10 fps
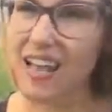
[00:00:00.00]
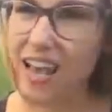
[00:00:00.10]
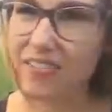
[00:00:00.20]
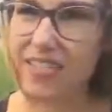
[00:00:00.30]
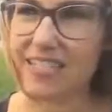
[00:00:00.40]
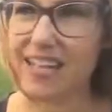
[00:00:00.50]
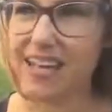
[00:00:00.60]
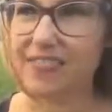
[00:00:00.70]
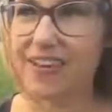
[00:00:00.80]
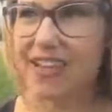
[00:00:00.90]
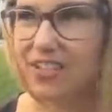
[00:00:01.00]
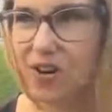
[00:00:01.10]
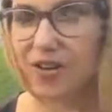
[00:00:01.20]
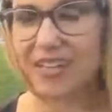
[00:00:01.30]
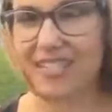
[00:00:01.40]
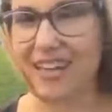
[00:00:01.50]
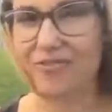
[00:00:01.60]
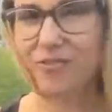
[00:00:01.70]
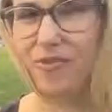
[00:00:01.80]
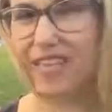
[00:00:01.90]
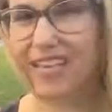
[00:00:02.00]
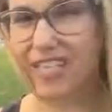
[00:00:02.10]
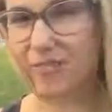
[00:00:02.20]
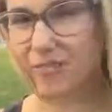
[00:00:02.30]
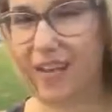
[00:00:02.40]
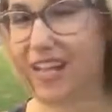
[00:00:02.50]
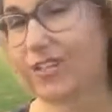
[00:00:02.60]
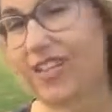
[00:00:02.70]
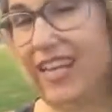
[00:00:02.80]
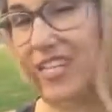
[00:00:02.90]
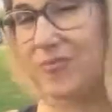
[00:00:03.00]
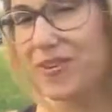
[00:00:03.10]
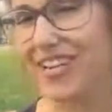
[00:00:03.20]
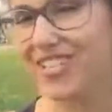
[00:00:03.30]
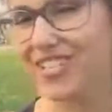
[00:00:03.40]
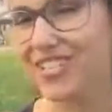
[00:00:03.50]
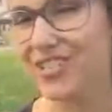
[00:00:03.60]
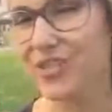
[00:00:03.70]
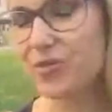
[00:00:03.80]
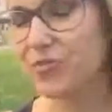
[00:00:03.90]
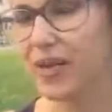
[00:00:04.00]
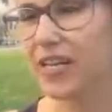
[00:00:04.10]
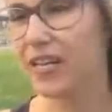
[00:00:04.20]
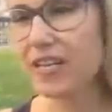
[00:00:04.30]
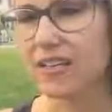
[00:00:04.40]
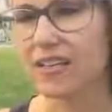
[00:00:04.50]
Henry's life and Tony's life will be not only an inspiration to you, but